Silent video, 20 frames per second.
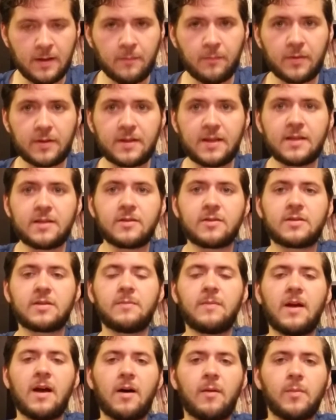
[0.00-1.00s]
But these are some
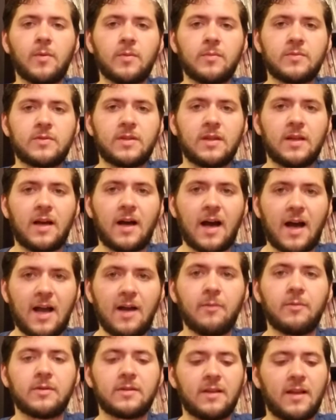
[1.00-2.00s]
albums that I
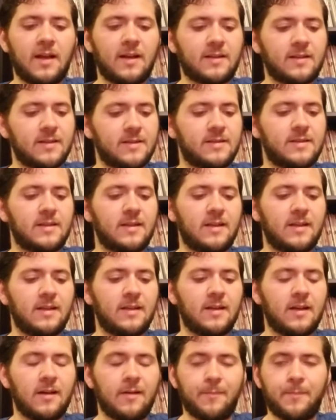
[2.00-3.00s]
would like to see
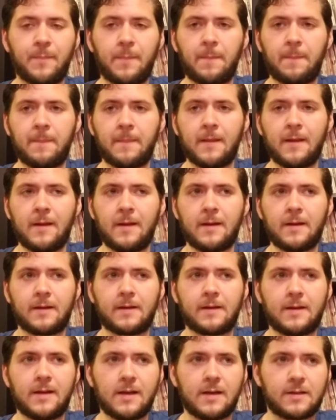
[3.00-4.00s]

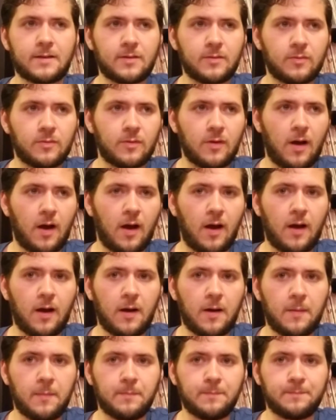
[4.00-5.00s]
get a